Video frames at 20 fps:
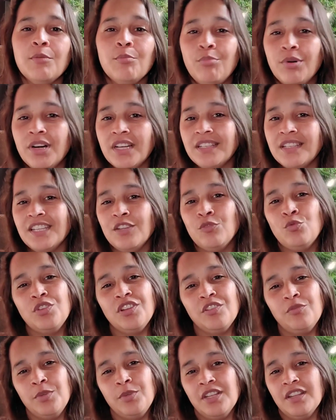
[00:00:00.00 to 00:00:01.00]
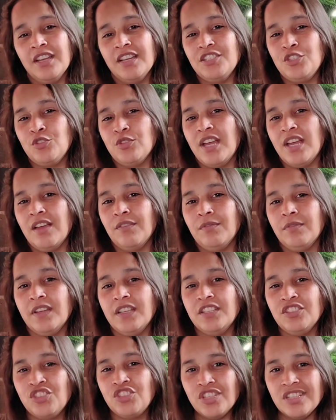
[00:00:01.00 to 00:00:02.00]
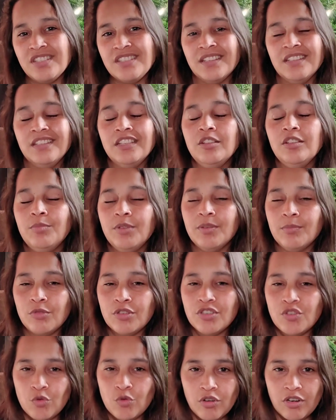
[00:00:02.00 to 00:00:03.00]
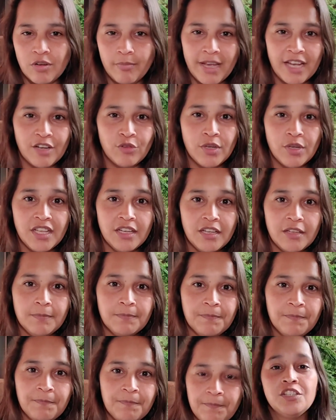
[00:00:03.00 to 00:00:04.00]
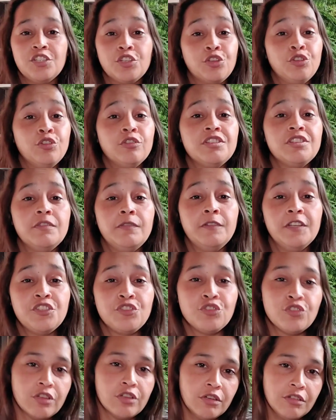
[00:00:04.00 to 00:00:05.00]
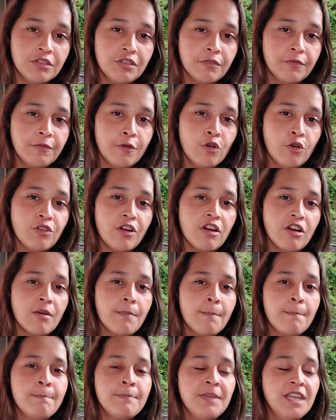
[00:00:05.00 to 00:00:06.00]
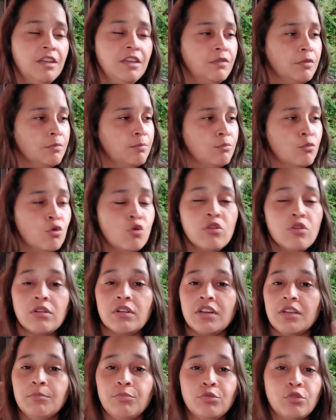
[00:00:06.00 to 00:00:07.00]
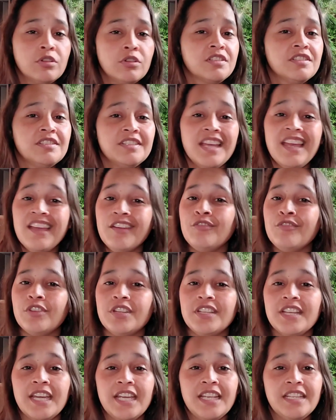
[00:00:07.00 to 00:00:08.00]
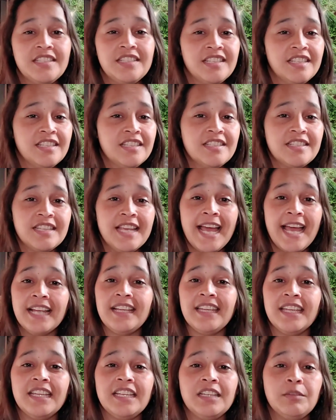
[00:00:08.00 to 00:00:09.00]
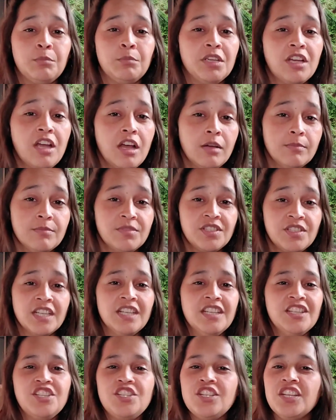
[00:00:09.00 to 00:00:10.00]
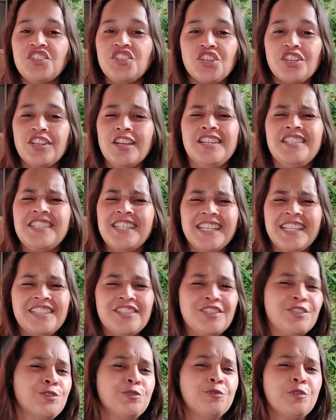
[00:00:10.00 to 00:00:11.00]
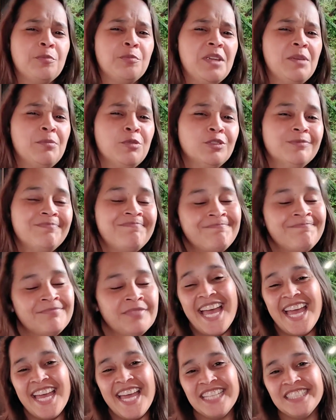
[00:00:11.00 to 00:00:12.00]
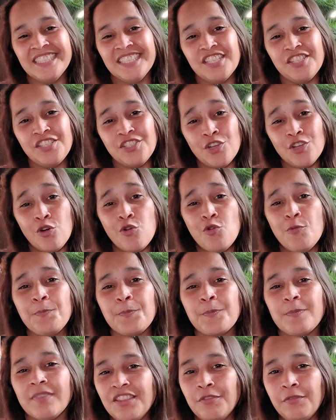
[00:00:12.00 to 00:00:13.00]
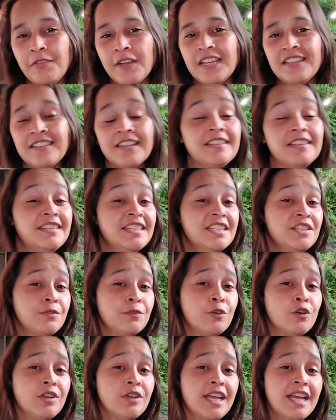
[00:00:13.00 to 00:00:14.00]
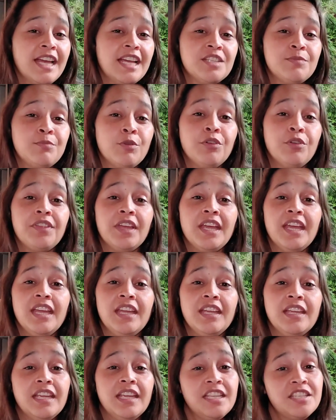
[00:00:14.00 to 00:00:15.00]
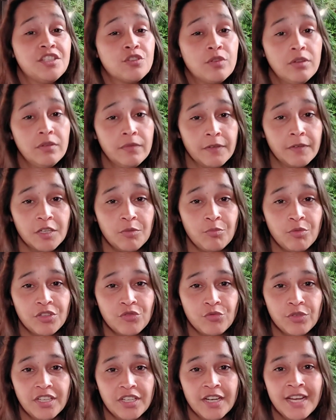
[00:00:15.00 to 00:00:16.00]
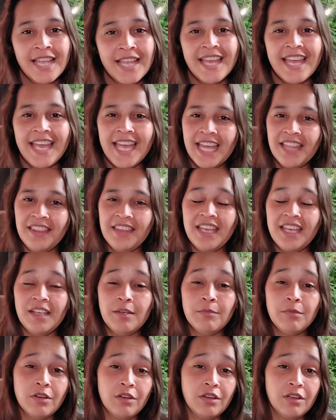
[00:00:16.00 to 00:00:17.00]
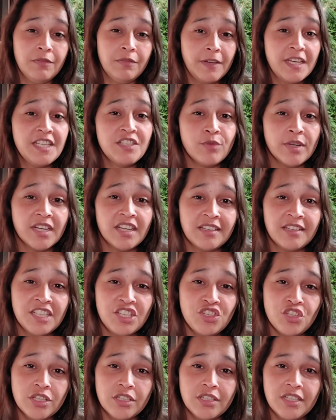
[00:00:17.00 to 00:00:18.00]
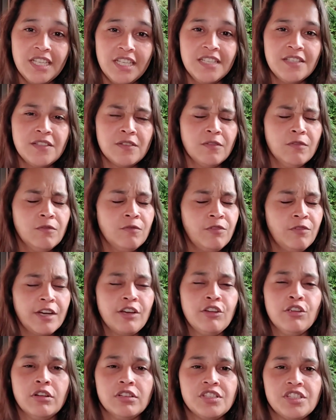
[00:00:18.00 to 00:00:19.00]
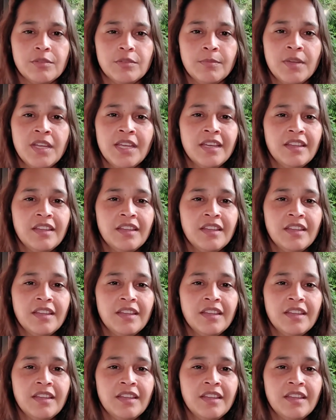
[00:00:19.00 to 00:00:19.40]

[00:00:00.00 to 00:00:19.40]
But it would have been nice to have just a little bit more stronger battery in it. Security features on your phone are even more important every day since hacking becomes such a nice thing to do for people. And so the fact that this phone has both a in-screen fingerprint reader and the face recognition is very awesome.